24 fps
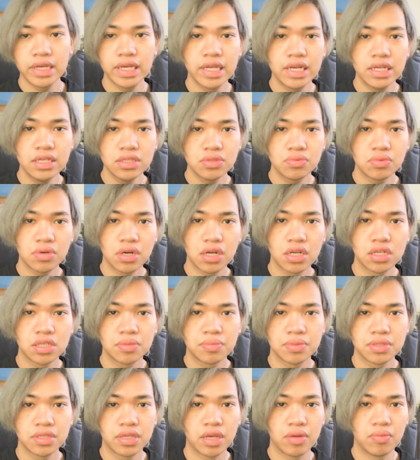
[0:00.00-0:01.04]
It is
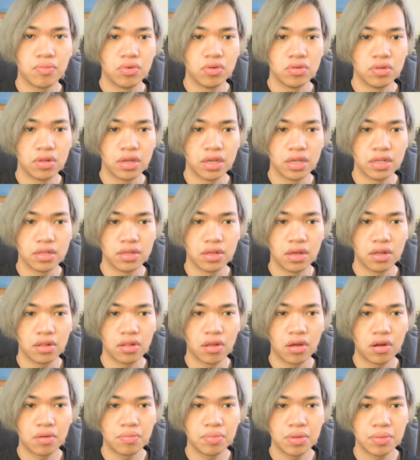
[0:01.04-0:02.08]
100% wool, and a
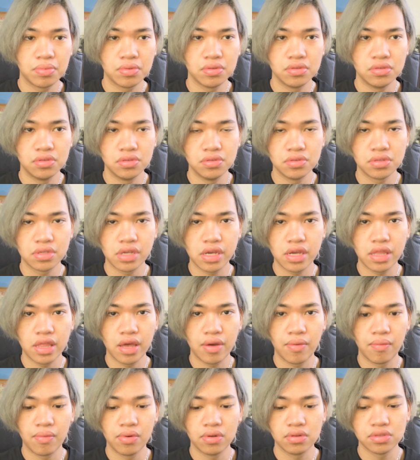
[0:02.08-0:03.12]
lot of people do say
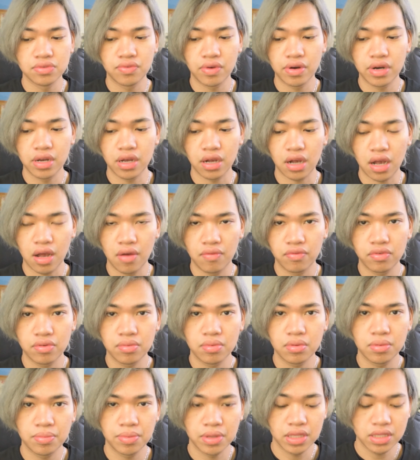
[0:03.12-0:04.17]
that wool is very
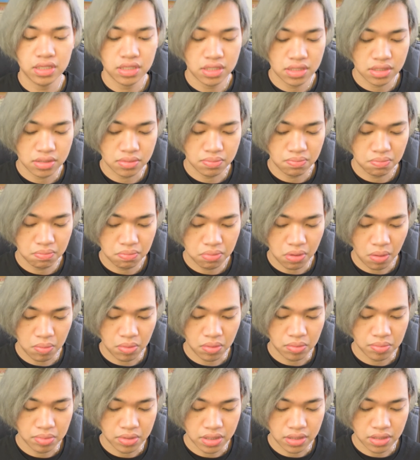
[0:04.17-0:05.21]
uncomfortable, but this is
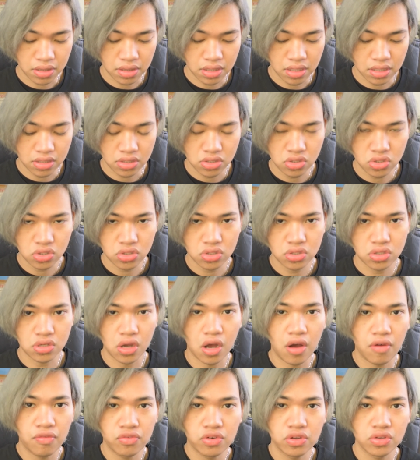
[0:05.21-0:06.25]
probably the
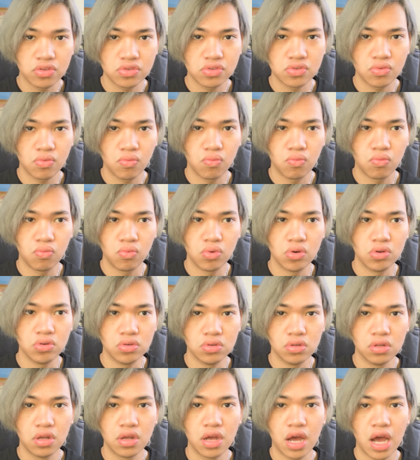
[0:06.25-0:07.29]
softest
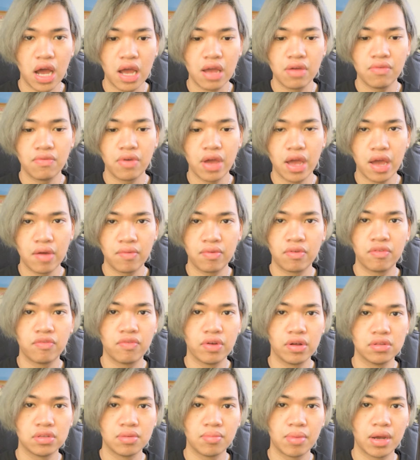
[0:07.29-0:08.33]
wool I've ever
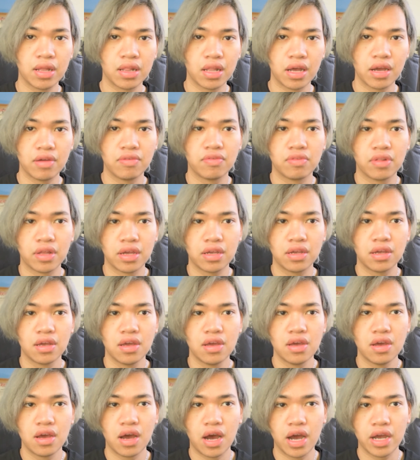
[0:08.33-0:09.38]
felt in my life. Like,
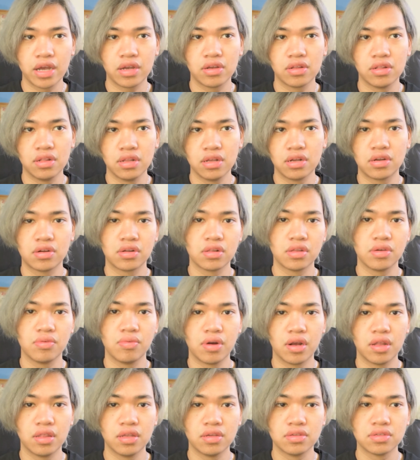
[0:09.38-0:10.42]
I could literally
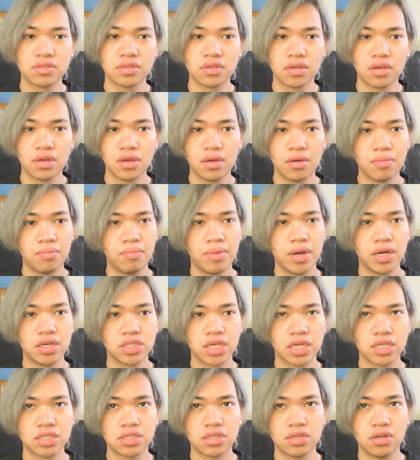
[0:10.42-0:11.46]
wear this
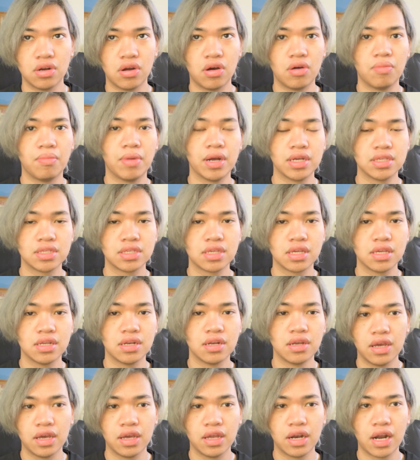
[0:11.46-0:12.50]
bare-chested on my skin
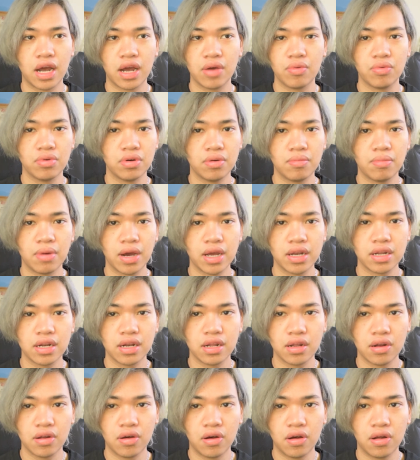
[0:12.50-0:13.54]
and I wouldn't mind it
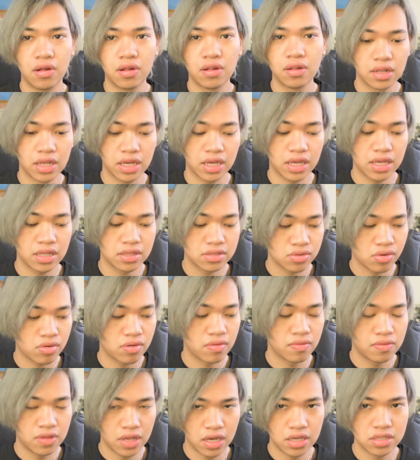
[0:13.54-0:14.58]
at all. Like, it sort
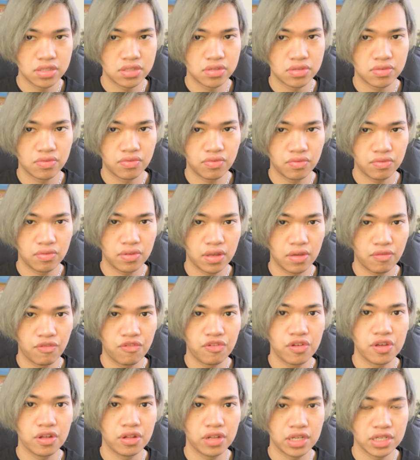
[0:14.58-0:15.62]
of does
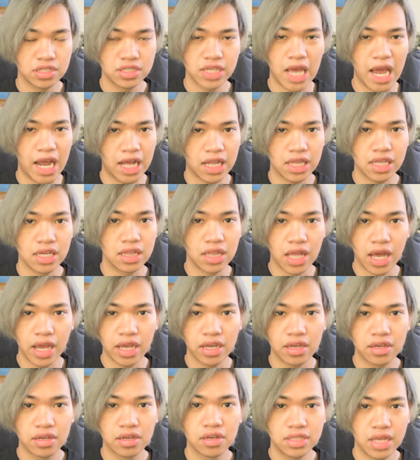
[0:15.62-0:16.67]
feel exactly
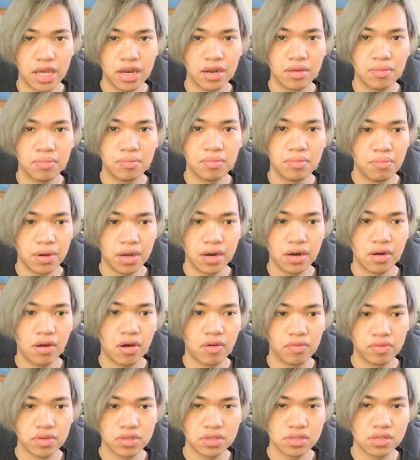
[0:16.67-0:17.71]
like denim, but
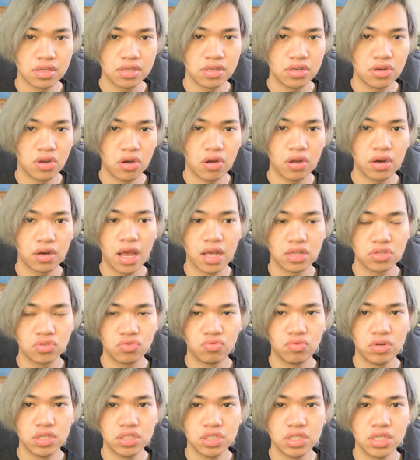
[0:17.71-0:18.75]
obviously not as
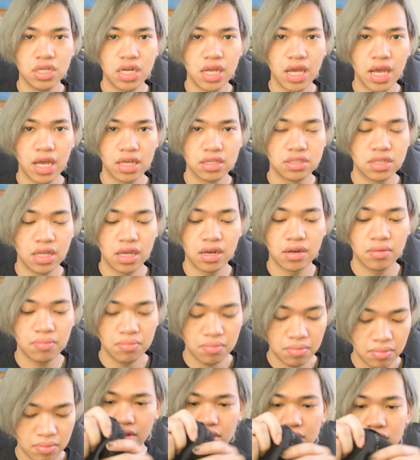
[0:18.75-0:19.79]
rigid as denim.
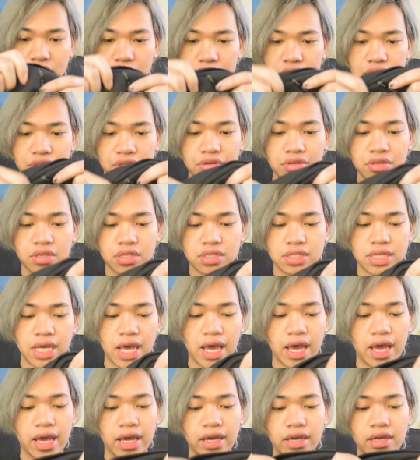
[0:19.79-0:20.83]
So I'll show you the
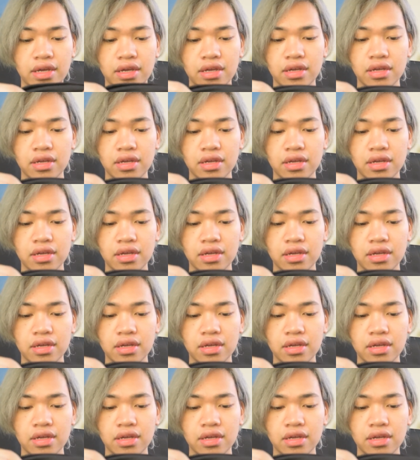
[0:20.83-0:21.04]
tag.